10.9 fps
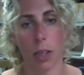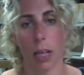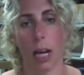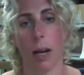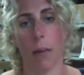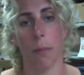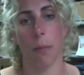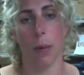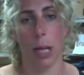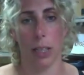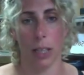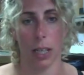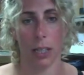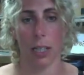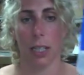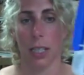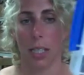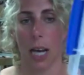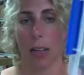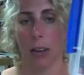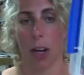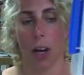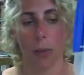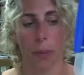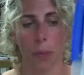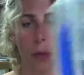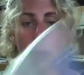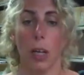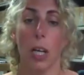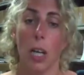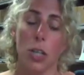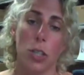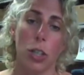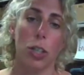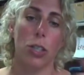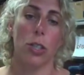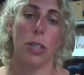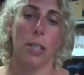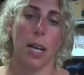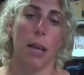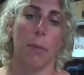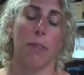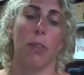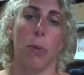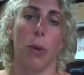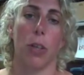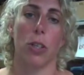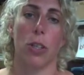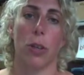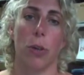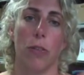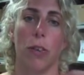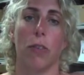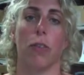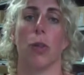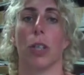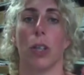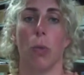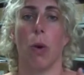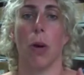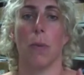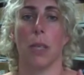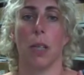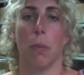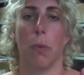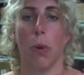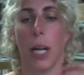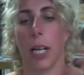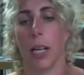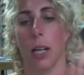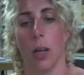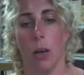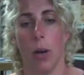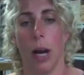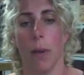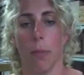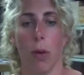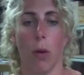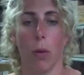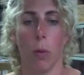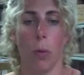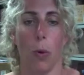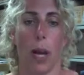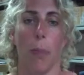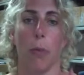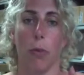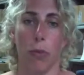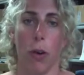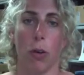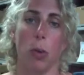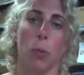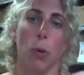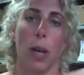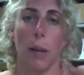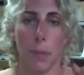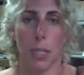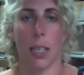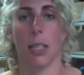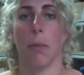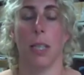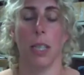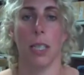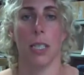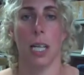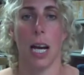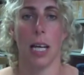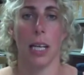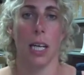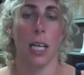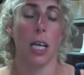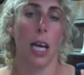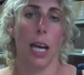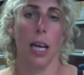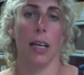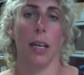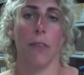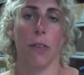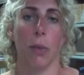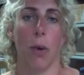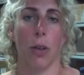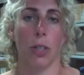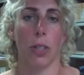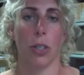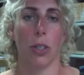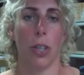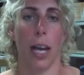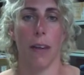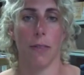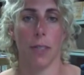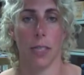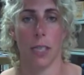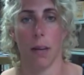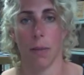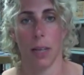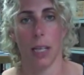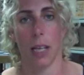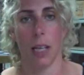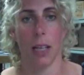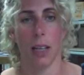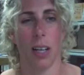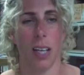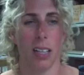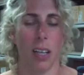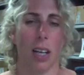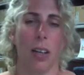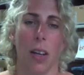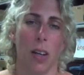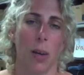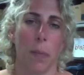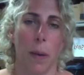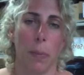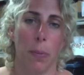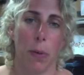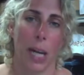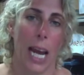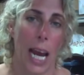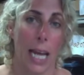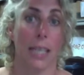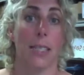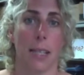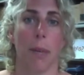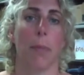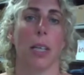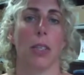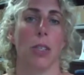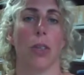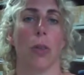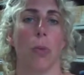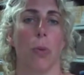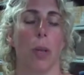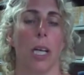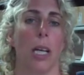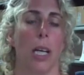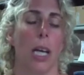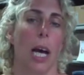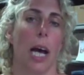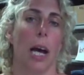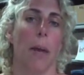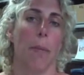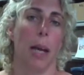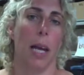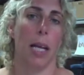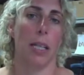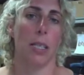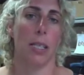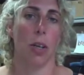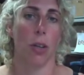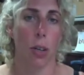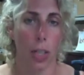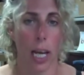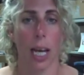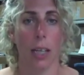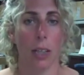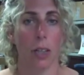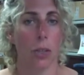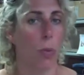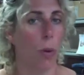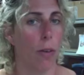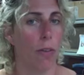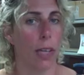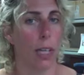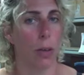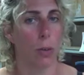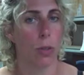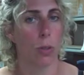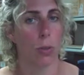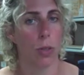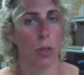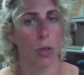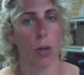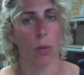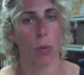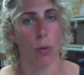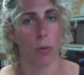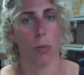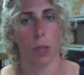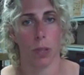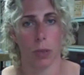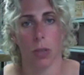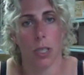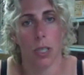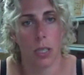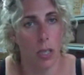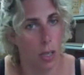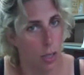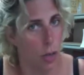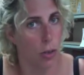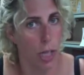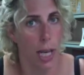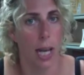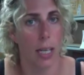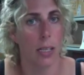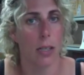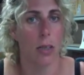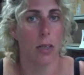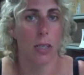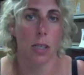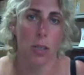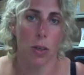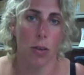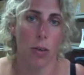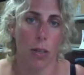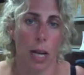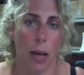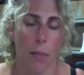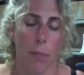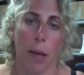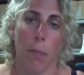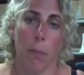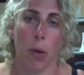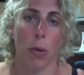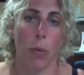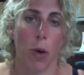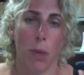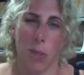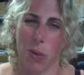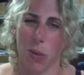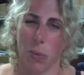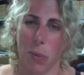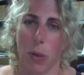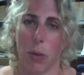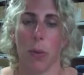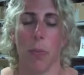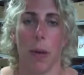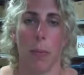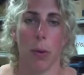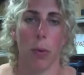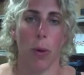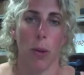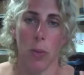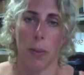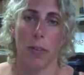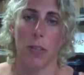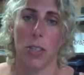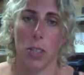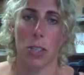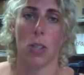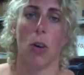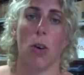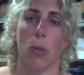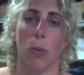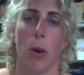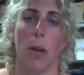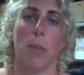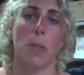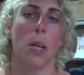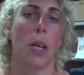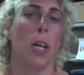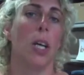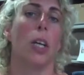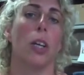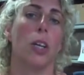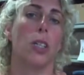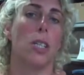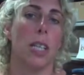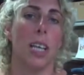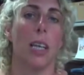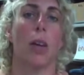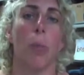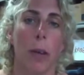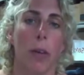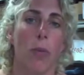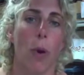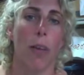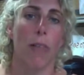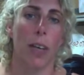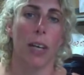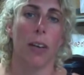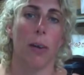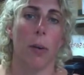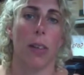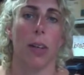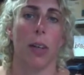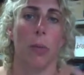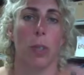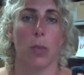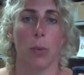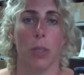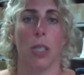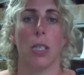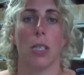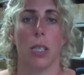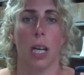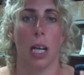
In your container at home as well. So you could do the same if you wanted to. If you're doing your wipes in the morning, roll them all up or fold them all up, stick them in your container. And if you want to have something, like a lot of people want to add something to the water, and so you can use white vinegar, which will stop, which is okay as long as it's not bamboo wipes. I wouldn't put it with bamboo wipes, but if it's just cotton wipes, you could stick a little bit of white vinegar with it, which would just